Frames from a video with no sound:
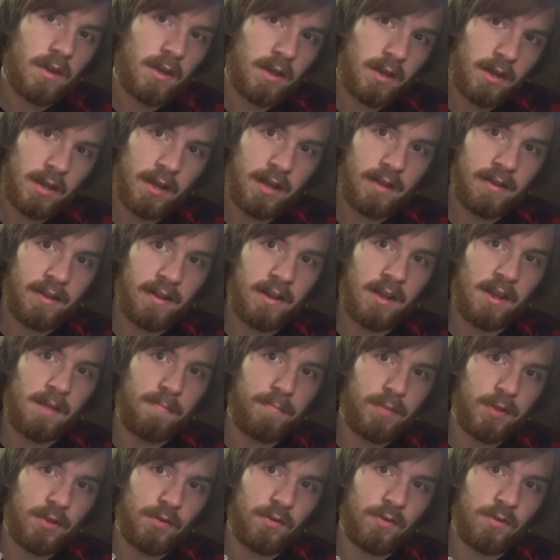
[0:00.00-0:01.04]
and I did a
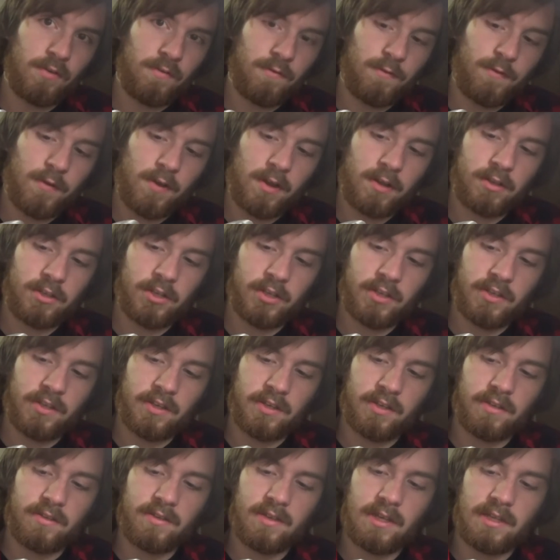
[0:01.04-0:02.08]
Plo Koon font just
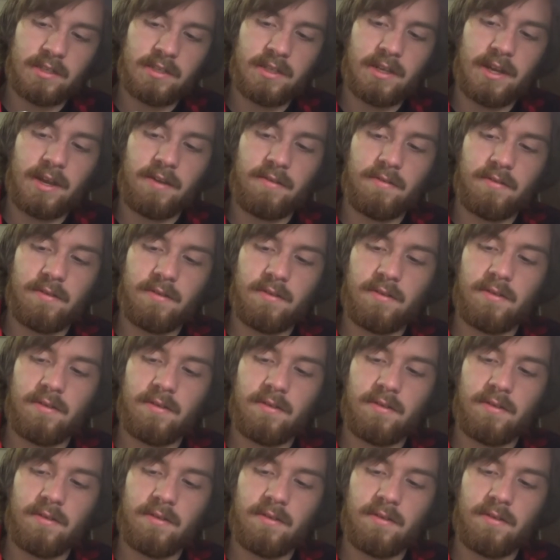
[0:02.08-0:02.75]
to test it out.